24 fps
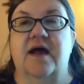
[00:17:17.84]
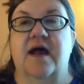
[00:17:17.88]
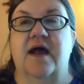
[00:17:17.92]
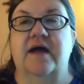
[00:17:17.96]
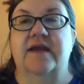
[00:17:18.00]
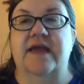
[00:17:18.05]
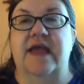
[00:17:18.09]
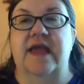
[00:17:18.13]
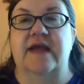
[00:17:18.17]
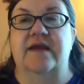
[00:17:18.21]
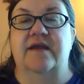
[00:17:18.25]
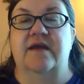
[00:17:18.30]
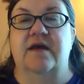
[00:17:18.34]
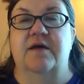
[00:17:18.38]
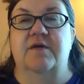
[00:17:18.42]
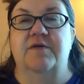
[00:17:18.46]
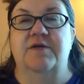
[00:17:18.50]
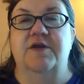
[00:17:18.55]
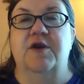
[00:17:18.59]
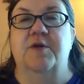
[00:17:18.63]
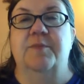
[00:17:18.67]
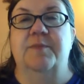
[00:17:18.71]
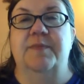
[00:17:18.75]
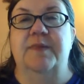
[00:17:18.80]
Again,
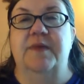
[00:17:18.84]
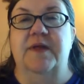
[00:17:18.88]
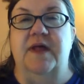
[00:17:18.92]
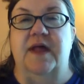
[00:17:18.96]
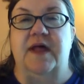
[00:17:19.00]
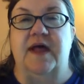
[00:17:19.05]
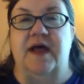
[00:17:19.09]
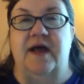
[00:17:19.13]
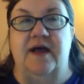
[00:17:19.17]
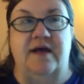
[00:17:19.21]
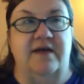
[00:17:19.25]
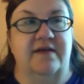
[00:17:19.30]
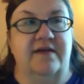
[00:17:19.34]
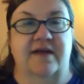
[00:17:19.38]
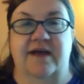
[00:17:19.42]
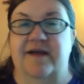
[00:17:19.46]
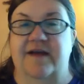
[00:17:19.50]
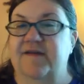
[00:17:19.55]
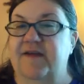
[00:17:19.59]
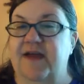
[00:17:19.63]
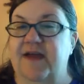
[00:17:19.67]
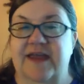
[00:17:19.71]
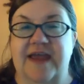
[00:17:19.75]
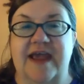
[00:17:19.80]
you know,
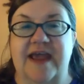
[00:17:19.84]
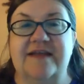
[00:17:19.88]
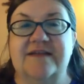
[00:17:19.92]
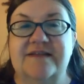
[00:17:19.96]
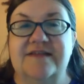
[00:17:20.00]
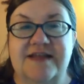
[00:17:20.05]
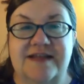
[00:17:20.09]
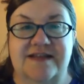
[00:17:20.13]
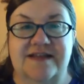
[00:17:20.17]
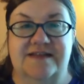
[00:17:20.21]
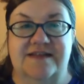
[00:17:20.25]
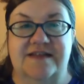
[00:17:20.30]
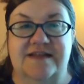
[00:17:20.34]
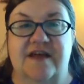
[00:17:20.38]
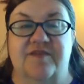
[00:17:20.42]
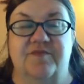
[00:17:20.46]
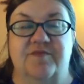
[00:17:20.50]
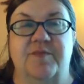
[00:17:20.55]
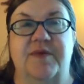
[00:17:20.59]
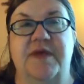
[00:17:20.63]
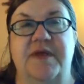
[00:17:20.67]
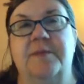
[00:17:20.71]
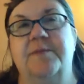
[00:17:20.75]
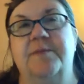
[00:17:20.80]
I can't say this
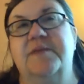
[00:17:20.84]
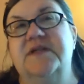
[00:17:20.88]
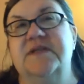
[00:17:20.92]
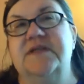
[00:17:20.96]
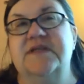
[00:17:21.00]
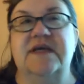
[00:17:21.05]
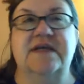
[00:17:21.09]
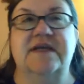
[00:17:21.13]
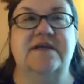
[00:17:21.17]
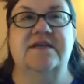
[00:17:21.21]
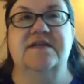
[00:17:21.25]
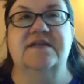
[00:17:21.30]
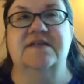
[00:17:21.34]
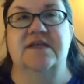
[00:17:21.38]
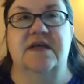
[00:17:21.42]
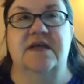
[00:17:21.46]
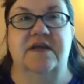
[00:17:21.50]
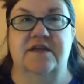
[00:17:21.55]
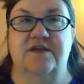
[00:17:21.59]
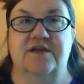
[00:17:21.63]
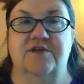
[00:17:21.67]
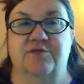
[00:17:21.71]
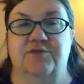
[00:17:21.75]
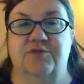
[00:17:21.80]
enough. People tend to
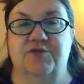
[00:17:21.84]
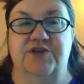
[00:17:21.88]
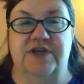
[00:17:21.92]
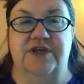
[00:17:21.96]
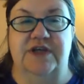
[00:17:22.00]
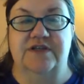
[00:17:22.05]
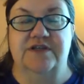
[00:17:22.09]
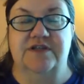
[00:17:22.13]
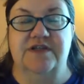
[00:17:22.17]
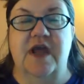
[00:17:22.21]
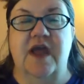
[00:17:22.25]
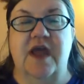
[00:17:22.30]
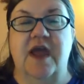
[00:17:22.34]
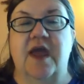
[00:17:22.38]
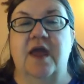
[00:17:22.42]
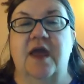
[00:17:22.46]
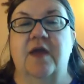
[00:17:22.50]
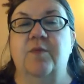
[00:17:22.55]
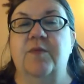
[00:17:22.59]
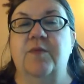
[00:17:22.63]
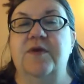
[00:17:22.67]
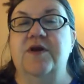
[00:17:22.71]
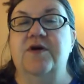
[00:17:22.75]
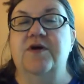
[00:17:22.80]
set into routines,
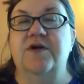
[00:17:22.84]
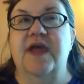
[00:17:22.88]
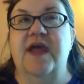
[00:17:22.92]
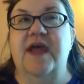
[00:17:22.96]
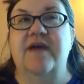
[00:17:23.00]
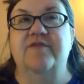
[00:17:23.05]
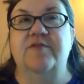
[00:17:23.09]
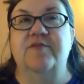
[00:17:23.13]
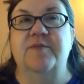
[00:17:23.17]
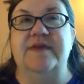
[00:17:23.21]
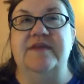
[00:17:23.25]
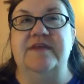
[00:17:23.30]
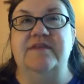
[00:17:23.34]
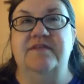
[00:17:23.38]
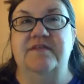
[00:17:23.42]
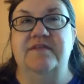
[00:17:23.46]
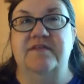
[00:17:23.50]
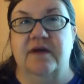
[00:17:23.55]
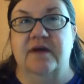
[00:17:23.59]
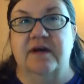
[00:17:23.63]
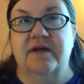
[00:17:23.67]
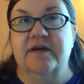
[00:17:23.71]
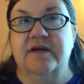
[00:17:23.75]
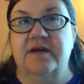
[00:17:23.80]
and we don't have to be
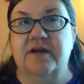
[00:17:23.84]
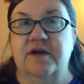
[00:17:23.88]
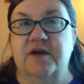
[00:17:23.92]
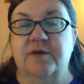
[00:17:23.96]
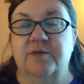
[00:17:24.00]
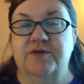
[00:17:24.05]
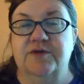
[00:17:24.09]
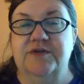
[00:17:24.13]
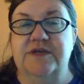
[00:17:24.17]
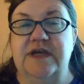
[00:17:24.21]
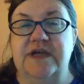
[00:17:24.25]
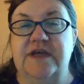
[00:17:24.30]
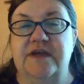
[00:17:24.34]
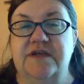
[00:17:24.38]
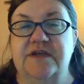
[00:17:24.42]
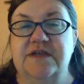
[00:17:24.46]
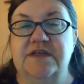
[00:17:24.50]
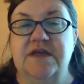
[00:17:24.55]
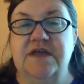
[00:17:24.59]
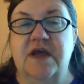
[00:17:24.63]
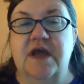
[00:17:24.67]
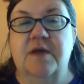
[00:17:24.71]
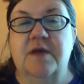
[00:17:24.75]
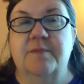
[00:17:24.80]
stuck in our
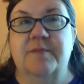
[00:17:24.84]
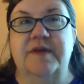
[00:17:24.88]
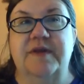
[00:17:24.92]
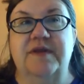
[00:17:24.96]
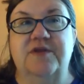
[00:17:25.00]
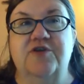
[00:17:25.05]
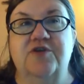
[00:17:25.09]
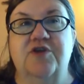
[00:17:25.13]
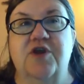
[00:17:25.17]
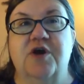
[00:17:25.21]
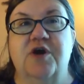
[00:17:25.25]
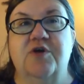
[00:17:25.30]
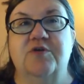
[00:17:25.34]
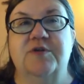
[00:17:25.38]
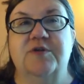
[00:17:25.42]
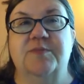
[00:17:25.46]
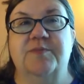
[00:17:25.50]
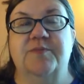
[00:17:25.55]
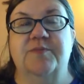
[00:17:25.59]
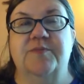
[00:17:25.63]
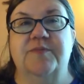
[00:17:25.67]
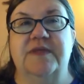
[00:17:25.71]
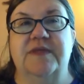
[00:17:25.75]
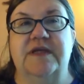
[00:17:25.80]
routines. But you know
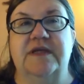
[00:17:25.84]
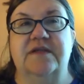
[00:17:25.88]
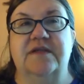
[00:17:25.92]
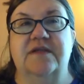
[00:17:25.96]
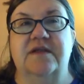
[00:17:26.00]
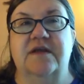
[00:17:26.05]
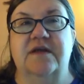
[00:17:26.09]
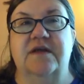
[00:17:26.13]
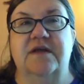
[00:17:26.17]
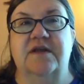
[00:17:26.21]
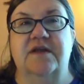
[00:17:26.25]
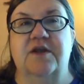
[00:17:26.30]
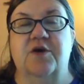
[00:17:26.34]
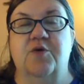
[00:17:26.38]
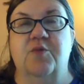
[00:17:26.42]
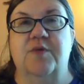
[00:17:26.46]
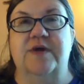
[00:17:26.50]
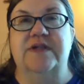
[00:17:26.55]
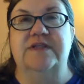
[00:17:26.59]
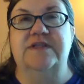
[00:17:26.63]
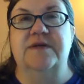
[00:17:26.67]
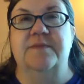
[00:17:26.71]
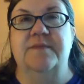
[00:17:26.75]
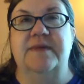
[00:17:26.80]
that you know,
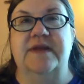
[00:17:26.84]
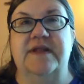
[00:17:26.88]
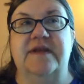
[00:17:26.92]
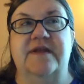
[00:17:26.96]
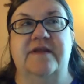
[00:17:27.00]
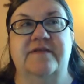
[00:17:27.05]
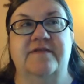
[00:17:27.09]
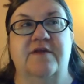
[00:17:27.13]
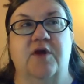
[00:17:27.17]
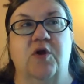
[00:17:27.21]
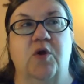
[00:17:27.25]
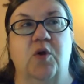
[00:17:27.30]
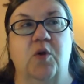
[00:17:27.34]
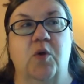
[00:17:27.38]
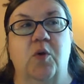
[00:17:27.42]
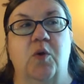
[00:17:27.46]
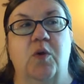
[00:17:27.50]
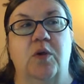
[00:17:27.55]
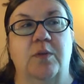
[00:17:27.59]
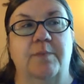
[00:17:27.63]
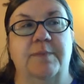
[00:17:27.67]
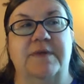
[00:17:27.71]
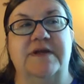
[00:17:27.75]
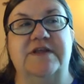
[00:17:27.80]
when somebody does a
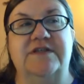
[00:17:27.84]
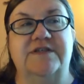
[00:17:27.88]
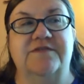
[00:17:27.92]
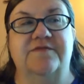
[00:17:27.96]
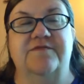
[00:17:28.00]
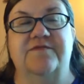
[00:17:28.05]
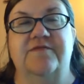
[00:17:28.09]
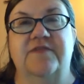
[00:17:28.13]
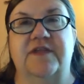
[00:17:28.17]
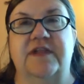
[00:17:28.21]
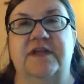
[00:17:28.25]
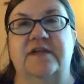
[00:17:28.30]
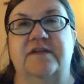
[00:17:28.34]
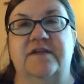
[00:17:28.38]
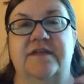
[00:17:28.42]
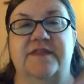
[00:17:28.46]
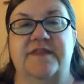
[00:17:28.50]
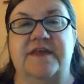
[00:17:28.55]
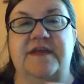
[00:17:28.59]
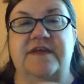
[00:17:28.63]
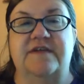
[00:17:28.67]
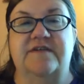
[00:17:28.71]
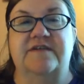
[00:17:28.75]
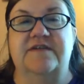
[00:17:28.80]
whole bunch of little
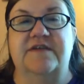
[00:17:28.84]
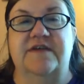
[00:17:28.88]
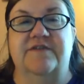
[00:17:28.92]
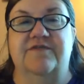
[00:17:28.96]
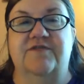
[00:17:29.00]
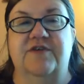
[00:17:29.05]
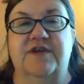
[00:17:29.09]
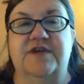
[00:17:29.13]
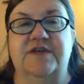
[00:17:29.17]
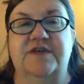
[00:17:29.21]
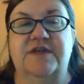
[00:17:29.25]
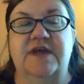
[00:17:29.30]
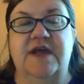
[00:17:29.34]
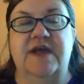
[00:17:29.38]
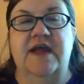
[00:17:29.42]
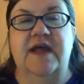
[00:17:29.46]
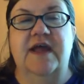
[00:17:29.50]
things different,